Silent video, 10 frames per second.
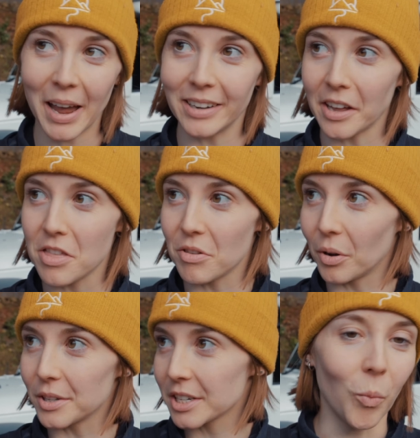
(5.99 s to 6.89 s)
and I
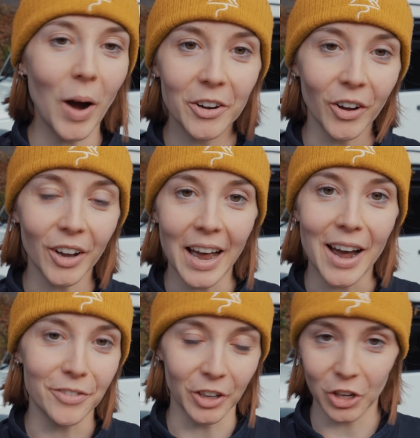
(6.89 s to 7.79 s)
thought, why not
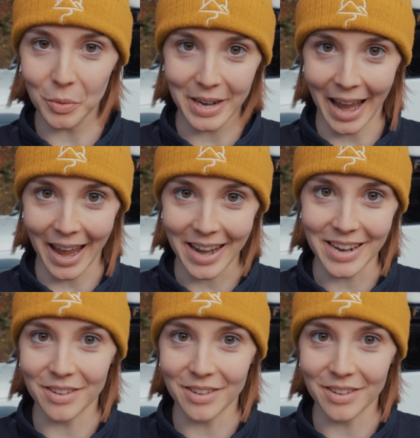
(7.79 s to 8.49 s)
have a Q&A?